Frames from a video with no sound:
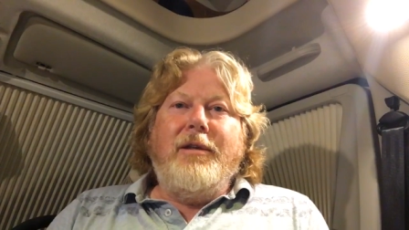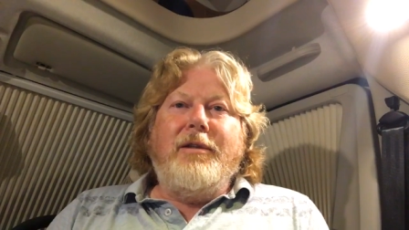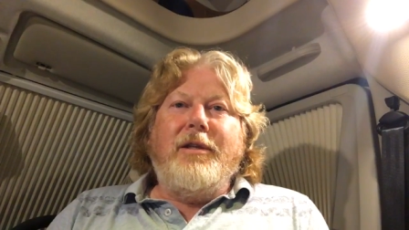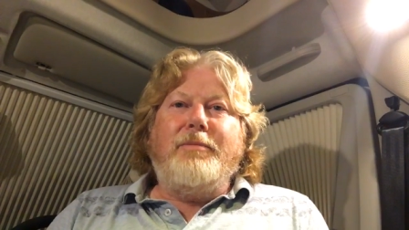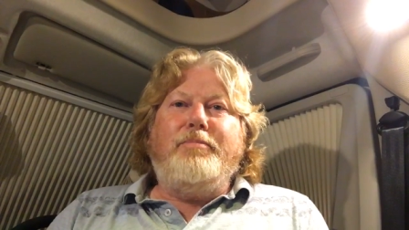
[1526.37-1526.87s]

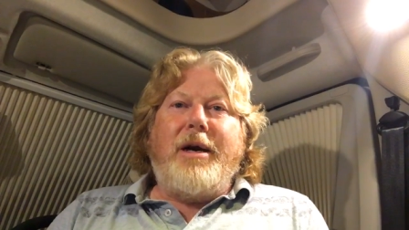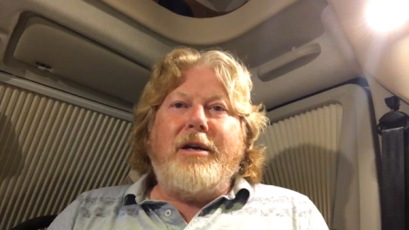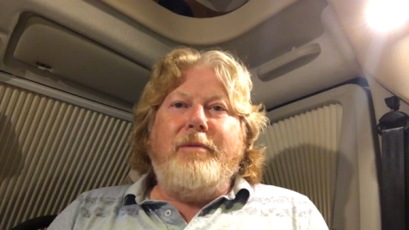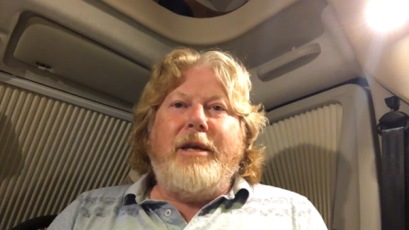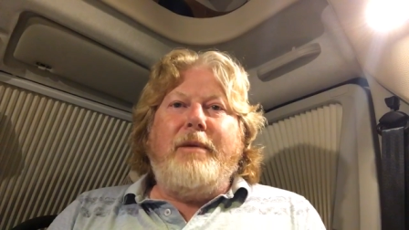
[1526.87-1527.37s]
that's
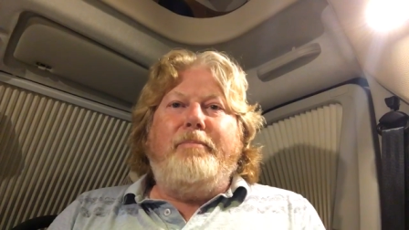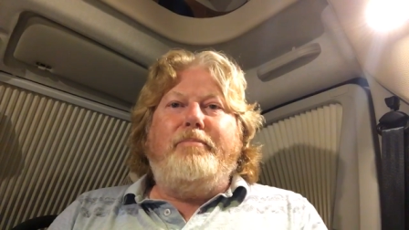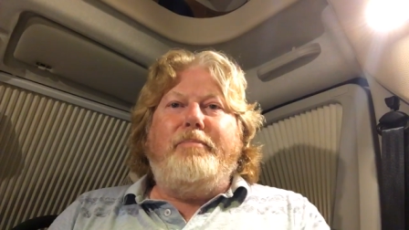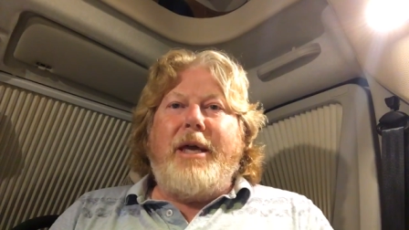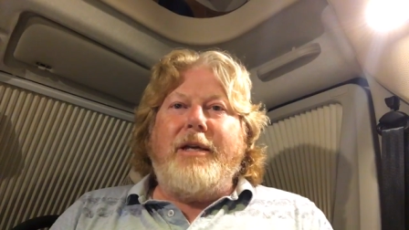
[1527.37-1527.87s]
bugging me to
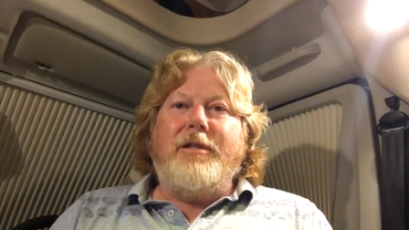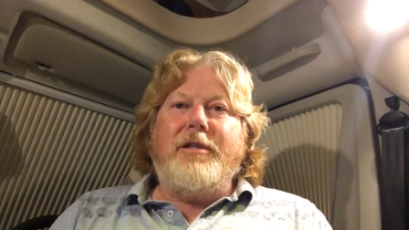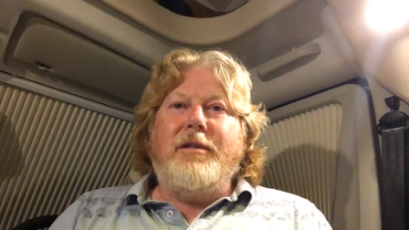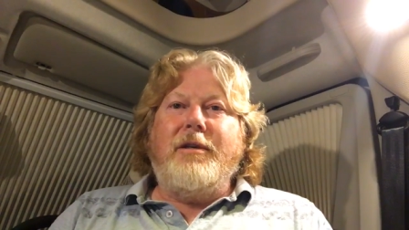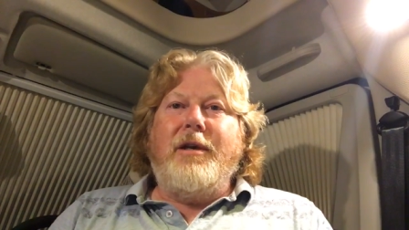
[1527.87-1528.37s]

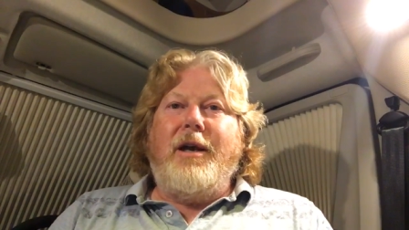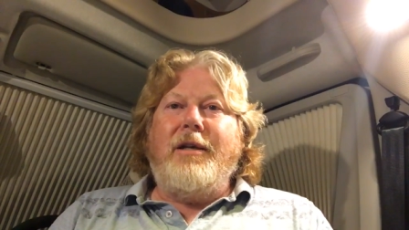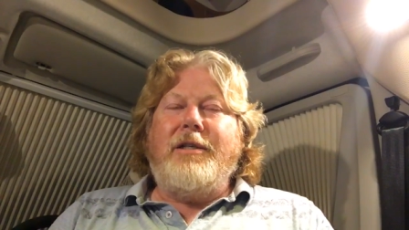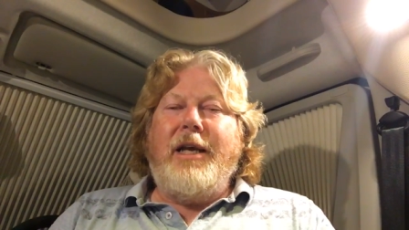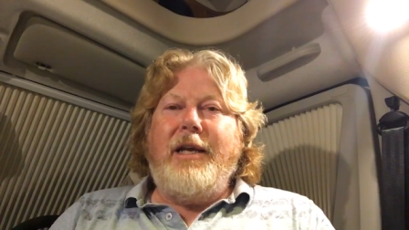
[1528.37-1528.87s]
bits. I
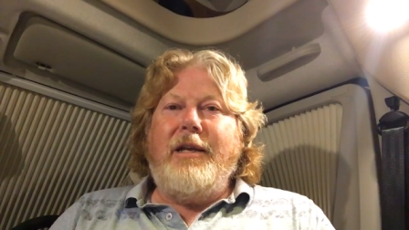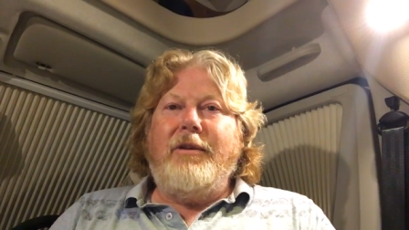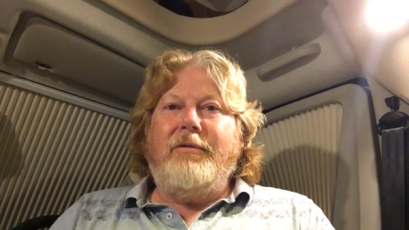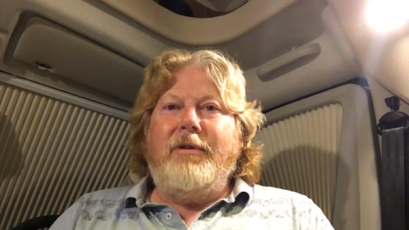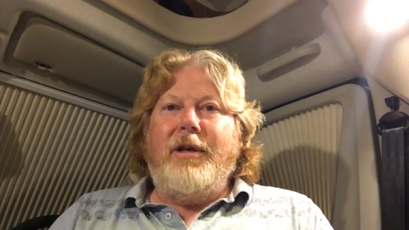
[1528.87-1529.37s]
tell
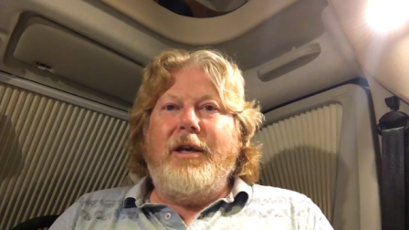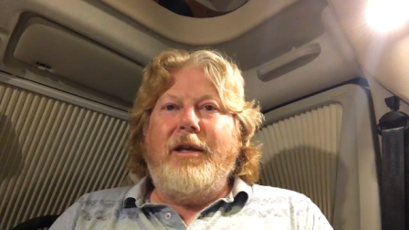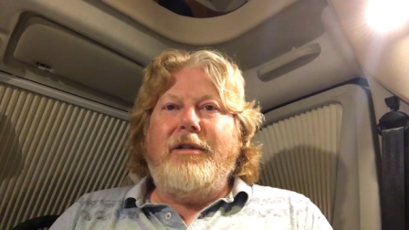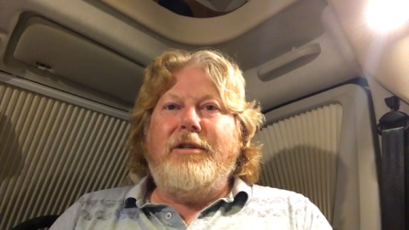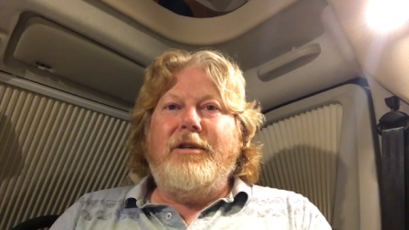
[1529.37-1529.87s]
you,
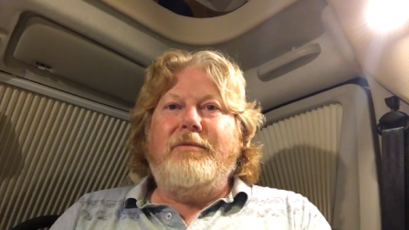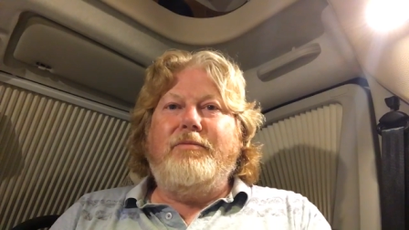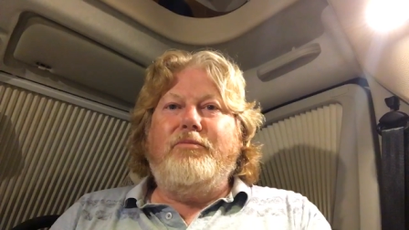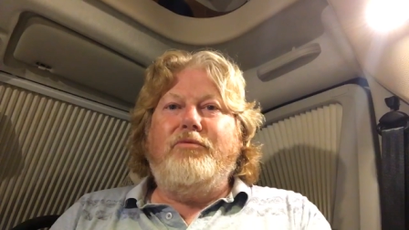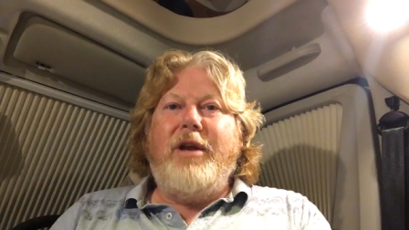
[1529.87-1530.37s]
just
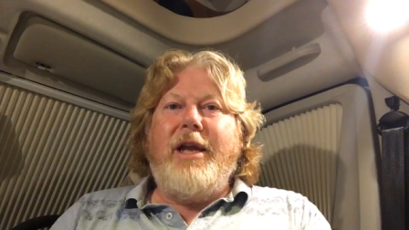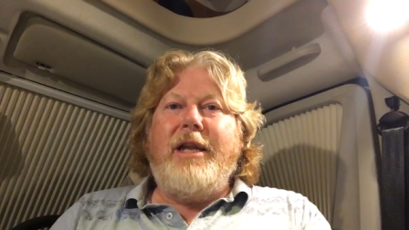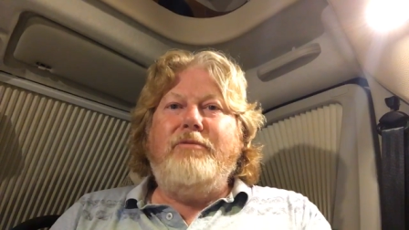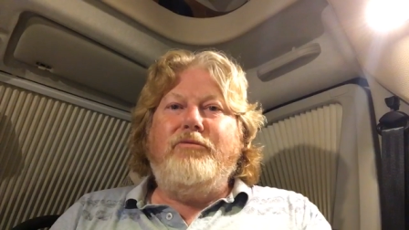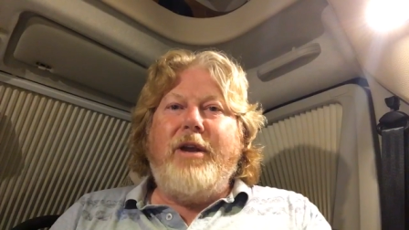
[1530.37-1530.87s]

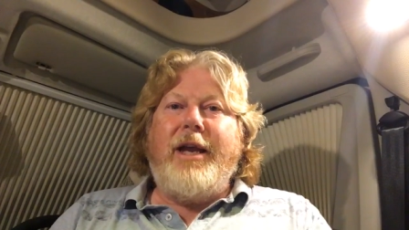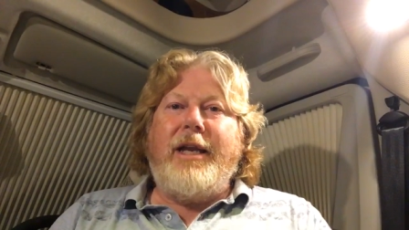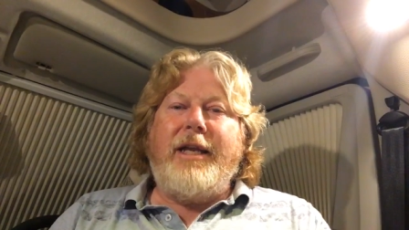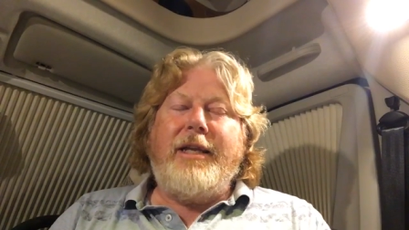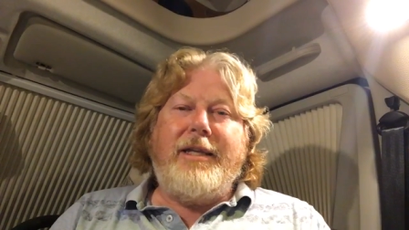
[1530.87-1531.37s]
really,
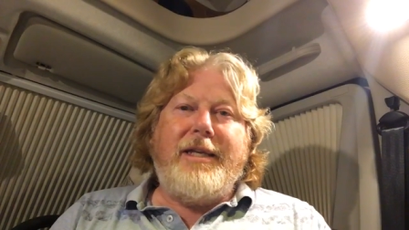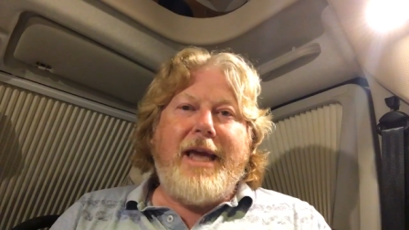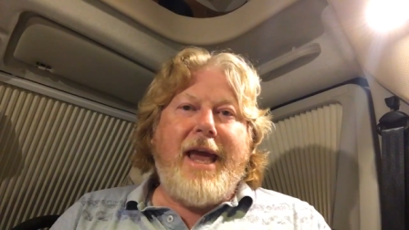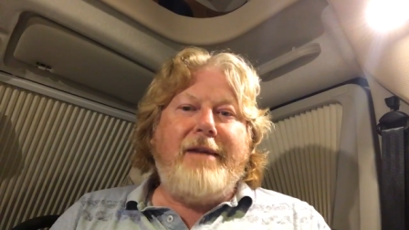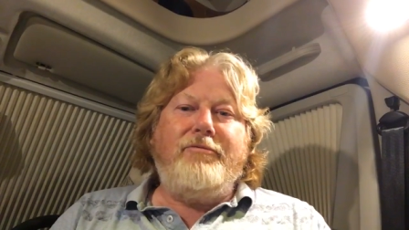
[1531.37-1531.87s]
really
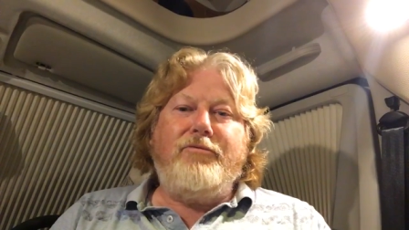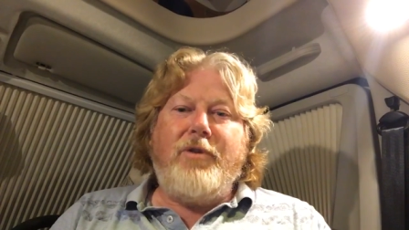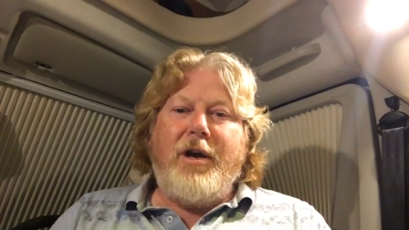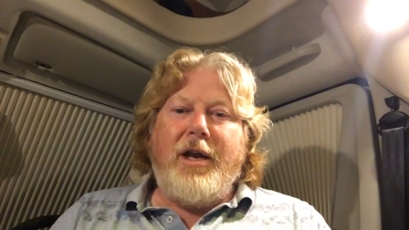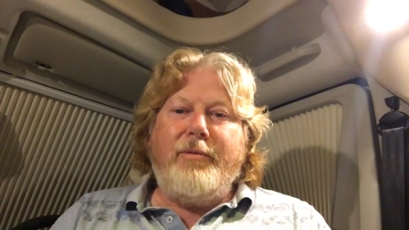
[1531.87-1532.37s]
getting
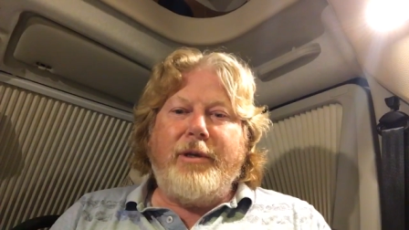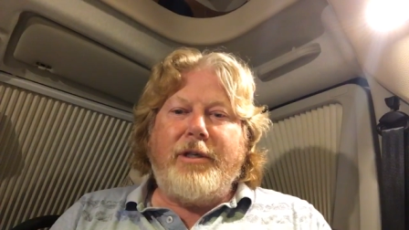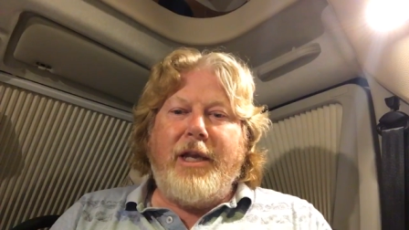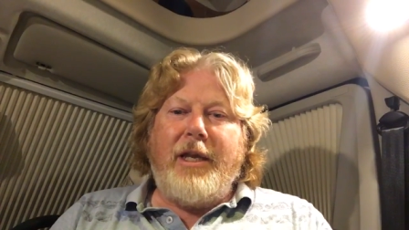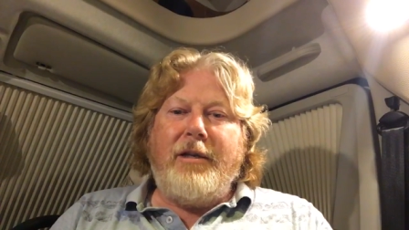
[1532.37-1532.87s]
right under my
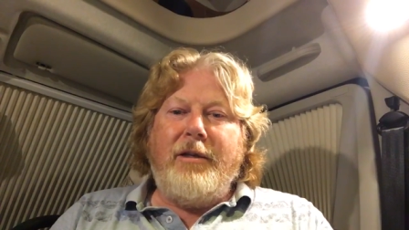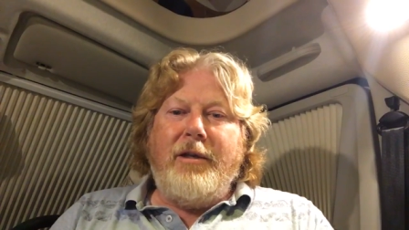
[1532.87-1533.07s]
skin.